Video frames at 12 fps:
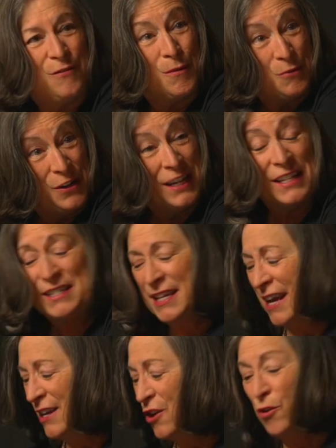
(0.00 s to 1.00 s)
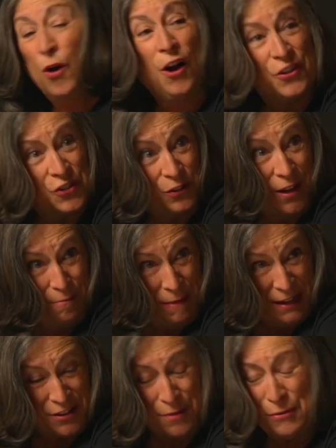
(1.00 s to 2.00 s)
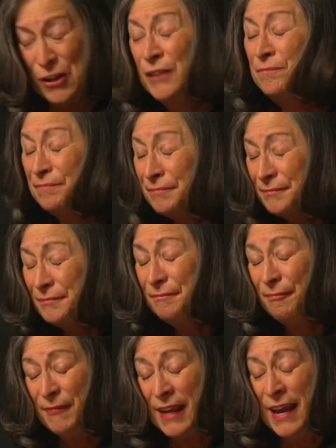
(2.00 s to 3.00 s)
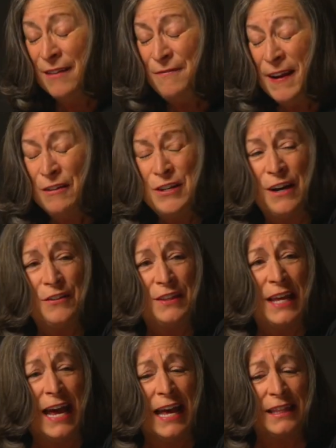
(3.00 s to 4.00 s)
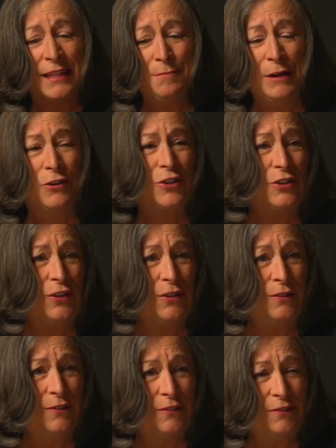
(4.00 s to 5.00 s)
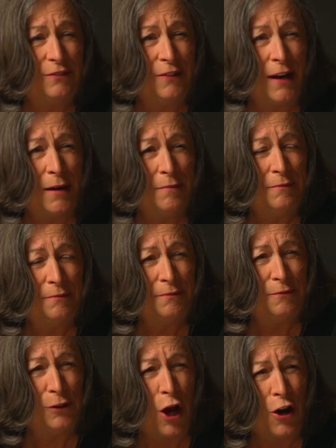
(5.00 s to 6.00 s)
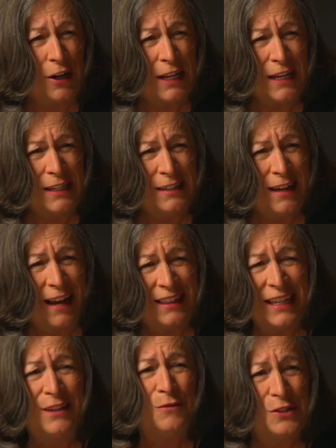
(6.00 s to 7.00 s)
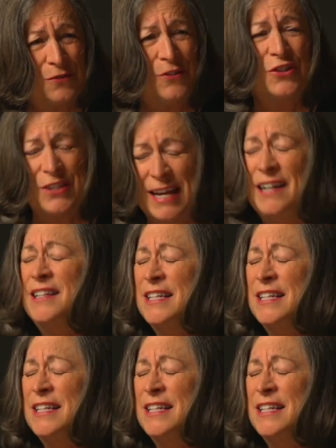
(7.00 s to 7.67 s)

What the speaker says: for Mohegan Sun who also loved basketball and found out that the Miracle from Florida, I think, was for sale.